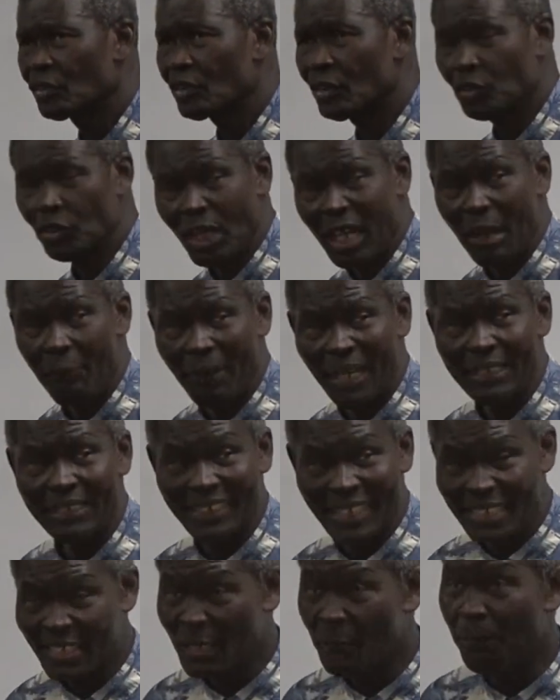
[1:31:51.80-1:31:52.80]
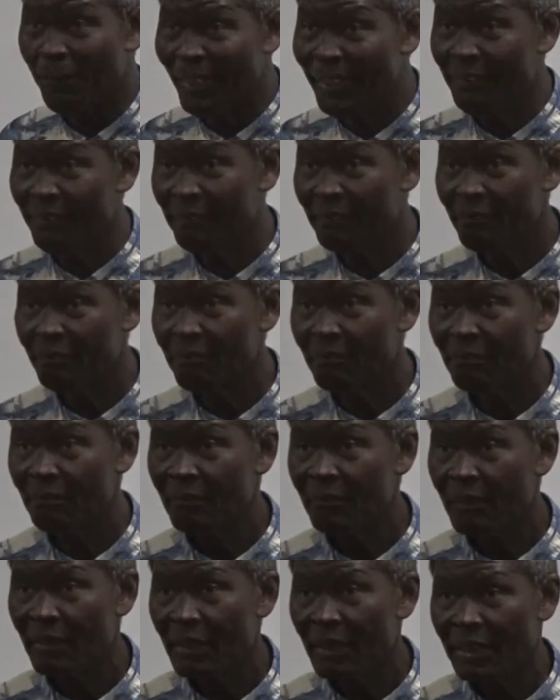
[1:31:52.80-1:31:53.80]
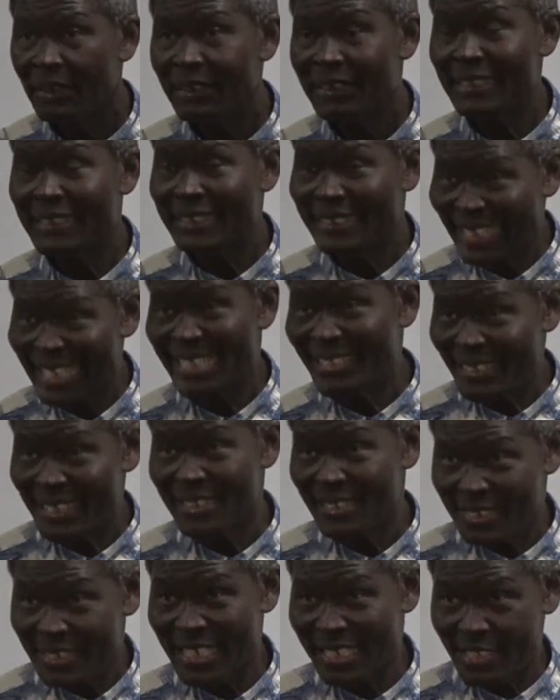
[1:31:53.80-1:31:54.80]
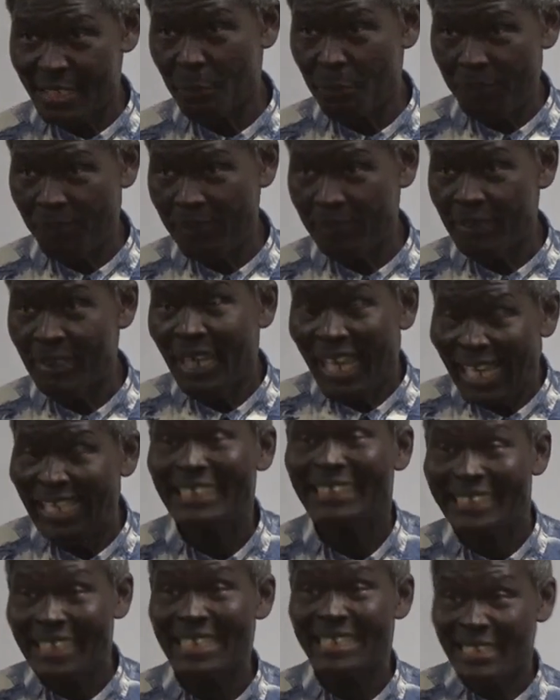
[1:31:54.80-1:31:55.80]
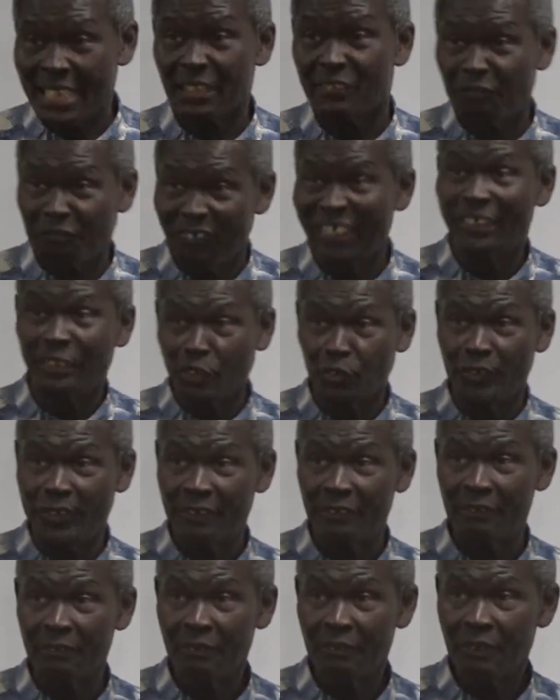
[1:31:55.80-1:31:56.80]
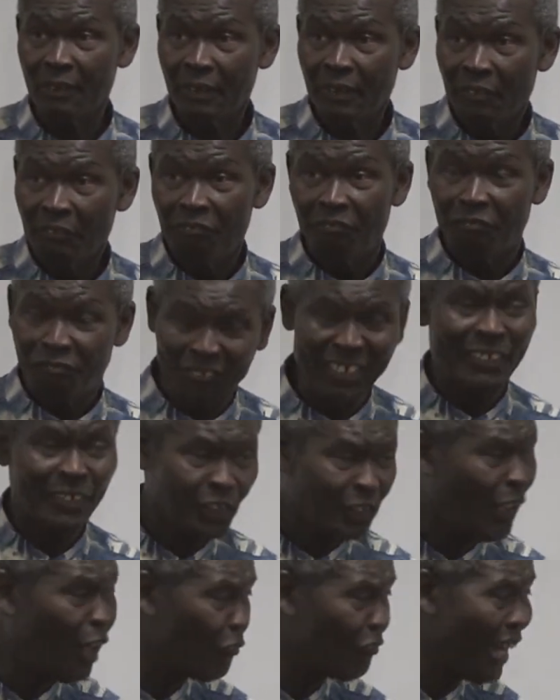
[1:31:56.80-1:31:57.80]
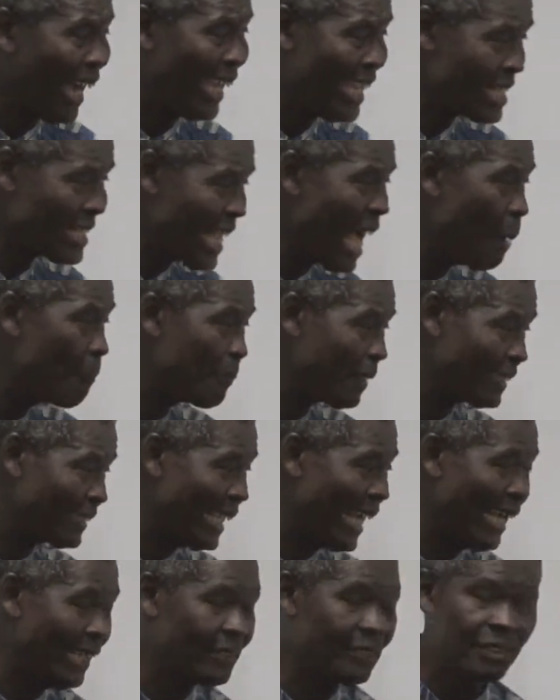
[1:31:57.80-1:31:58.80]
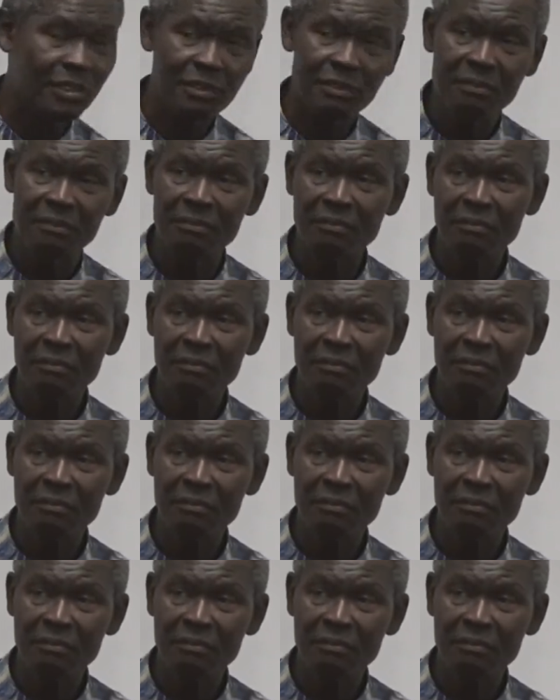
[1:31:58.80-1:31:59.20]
You talk about discipline? This is discipline. And this is victory. Victory over his appetite.